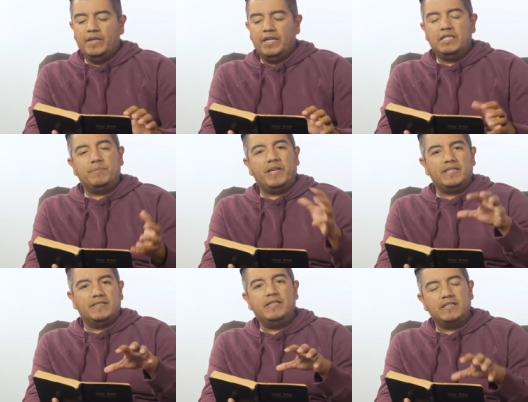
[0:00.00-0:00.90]
is
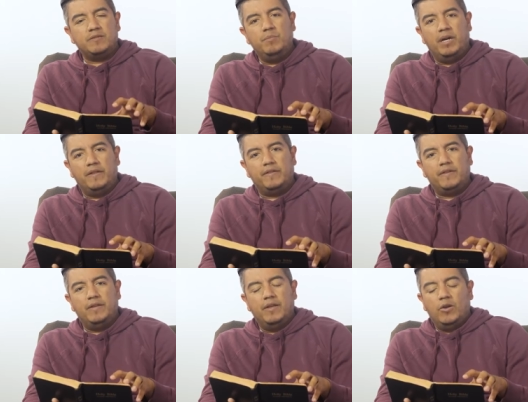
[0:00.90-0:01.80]
because this
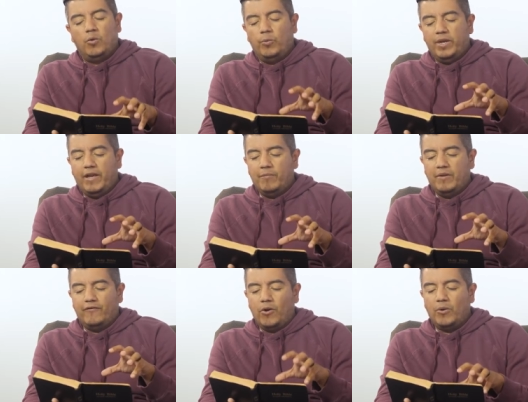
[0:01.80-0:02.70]
month we have
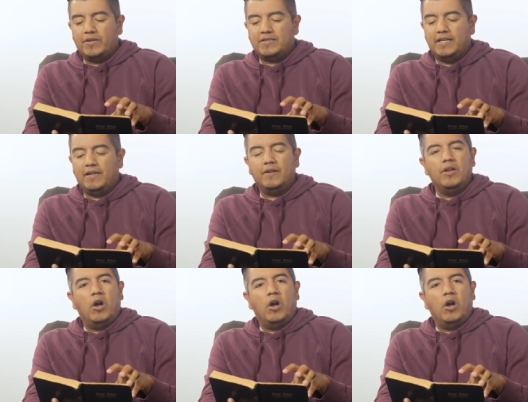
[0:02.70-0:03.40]
been focusing